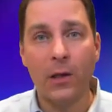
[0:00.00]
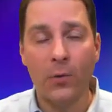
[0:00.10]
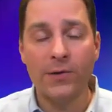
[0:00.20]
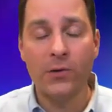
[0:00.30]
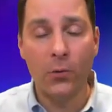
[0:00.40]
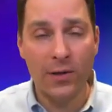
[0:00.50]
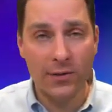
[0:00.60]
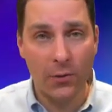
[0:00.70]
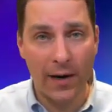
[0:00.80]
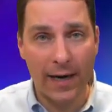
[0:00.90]
lowest quiz
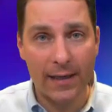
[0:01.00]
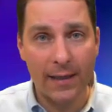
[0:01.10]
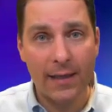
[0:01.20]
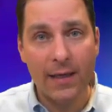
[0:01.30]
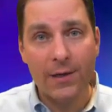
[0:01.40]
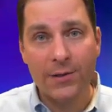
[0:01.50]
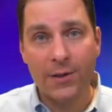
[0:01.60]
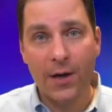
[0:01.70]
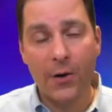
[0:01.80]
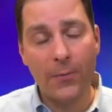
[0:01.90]
grade.
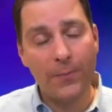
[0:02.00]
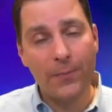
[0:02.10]
So